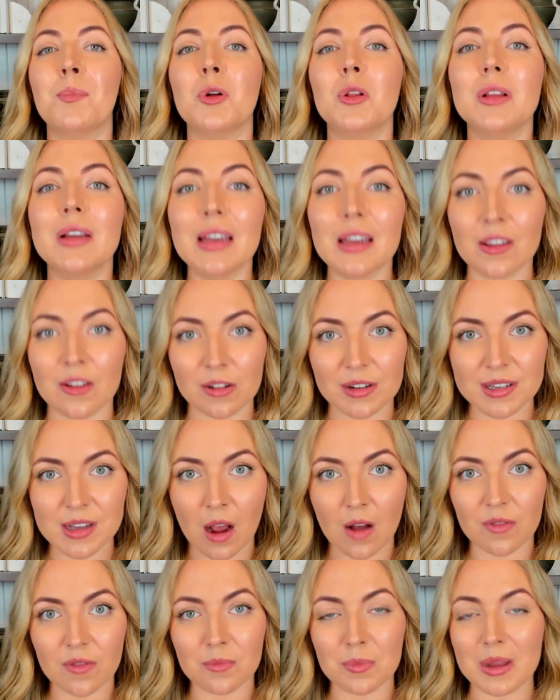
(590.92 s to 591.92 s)
bullying
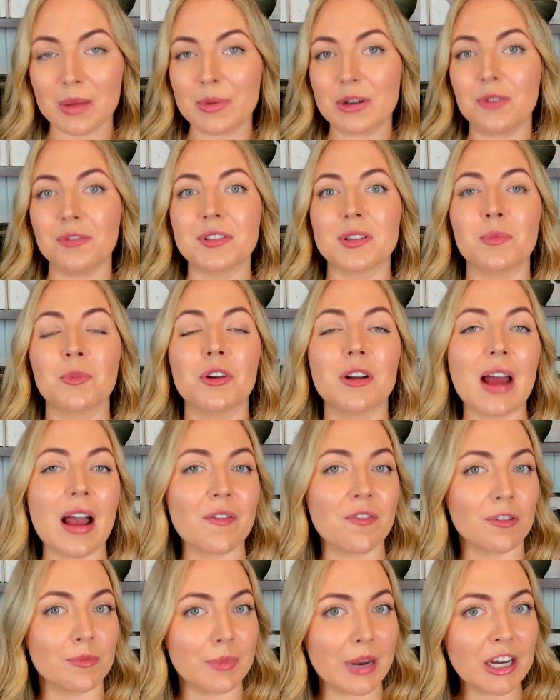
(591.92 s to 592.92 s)
yourself. Maybe do some good
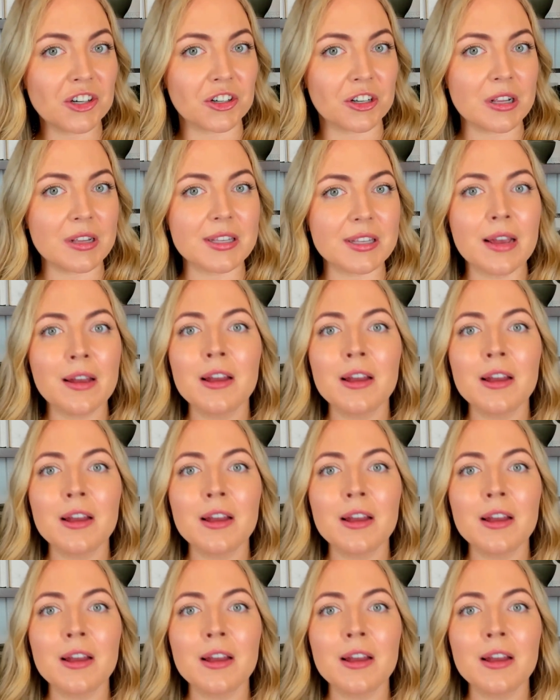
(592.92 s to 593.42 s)
affirmations.